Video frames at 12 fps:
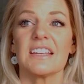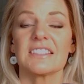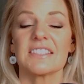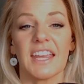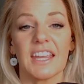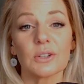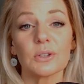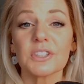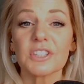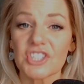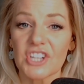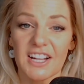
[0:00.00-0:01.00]
take who
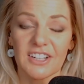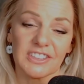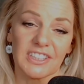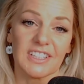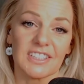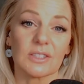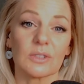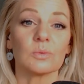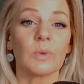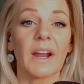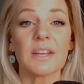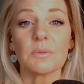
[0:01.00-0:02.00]
your child is
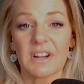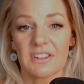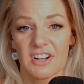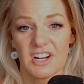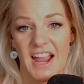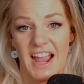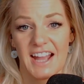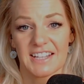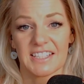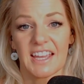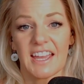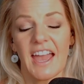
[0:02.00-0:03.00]
right where they're
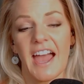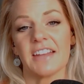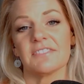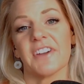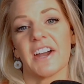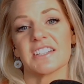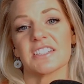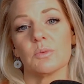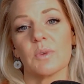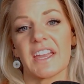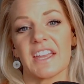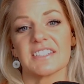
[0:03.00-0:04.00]
at and find a
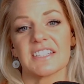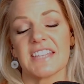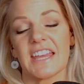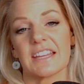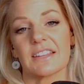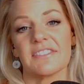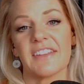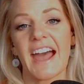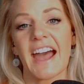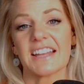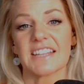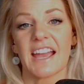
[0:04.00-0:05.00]
way to take
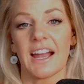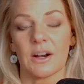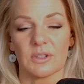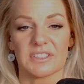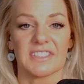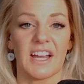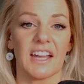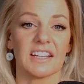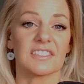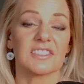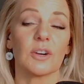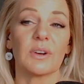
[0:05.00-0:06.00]
that
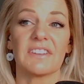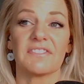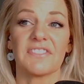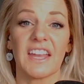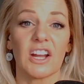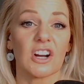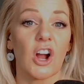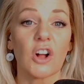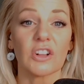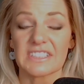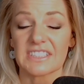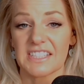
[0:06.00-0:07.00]
outside. So if they are
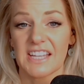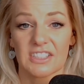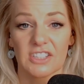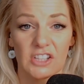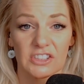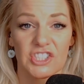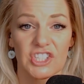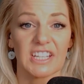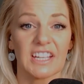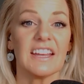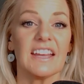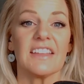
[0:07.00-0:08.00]
all into
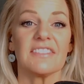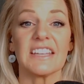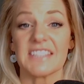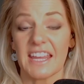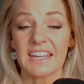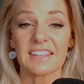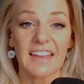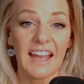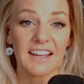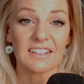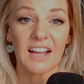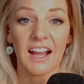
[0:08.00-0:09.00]
technology, then take
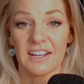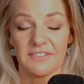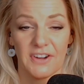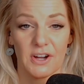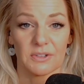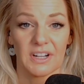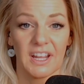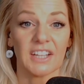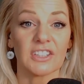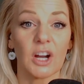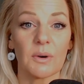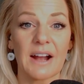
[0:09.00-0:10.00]
that iPhone
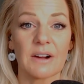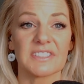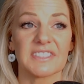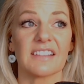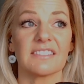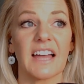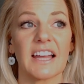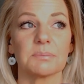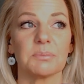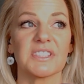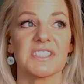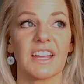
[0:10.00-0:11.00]
and go out and say, let's
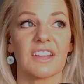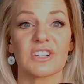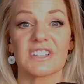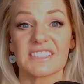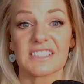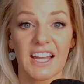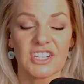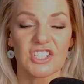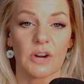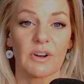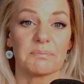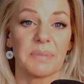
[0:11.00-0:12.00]
put together a
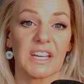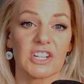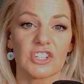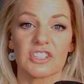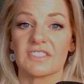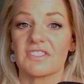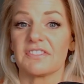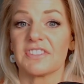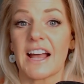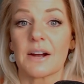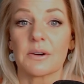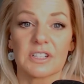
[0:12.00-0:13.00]
slideshow of pictures of the
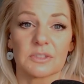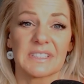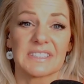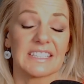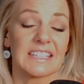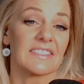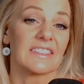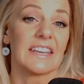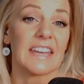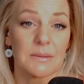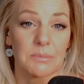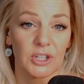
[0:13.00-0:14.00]
flowers we see in the
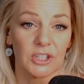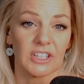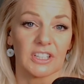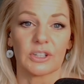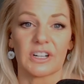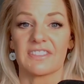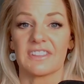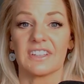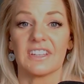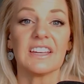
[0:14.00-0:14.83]
neighborhood or in the